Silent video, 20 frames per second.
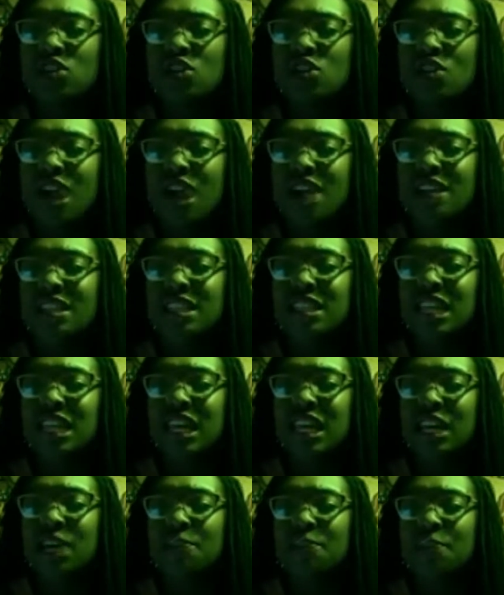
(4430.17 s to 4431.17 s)
You're not
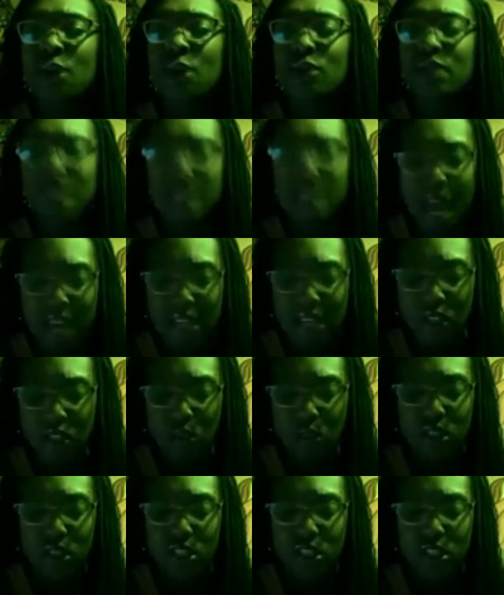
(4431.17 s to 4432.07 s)
seeing both sides to a